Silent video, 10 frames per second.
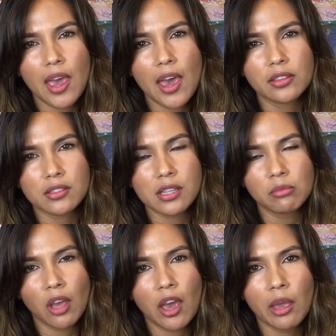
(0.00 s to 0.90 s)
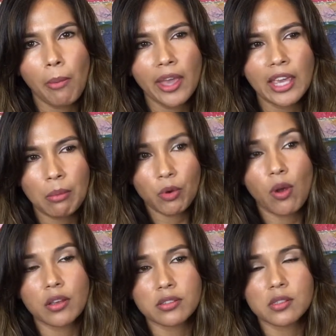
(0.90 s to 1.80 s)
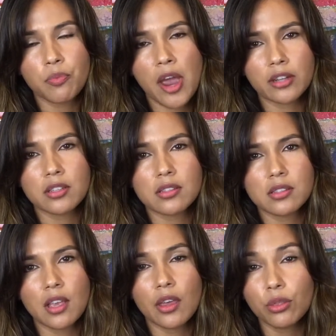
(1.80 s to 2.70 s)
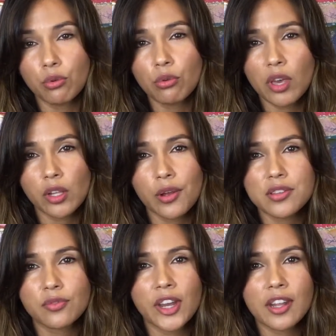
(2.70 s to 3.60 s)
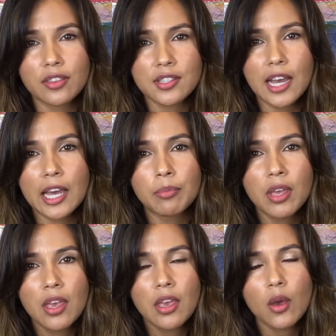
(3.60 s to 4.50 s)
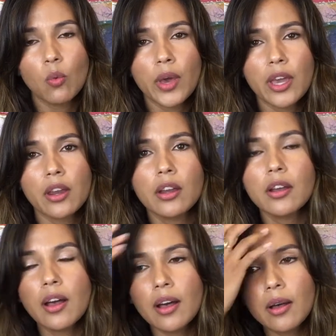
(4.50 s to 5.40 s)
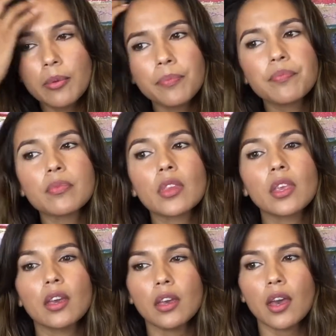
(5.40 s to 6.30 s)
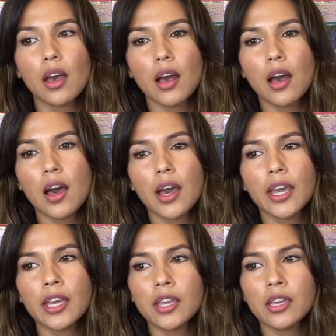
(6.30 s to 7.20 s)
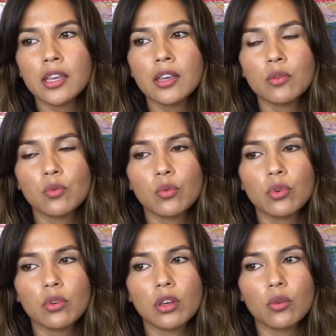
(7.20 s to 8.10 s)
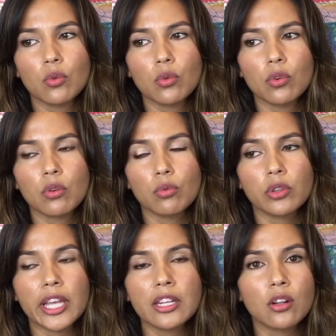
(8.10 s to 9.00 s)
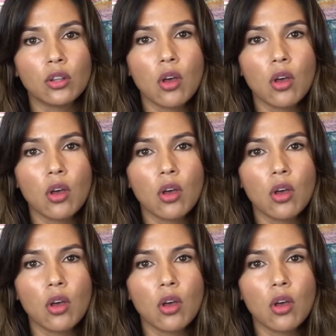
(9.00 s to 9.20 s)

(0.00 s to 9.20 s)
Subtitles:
At the same time, I came across this practice through a close friend at the time, where I related a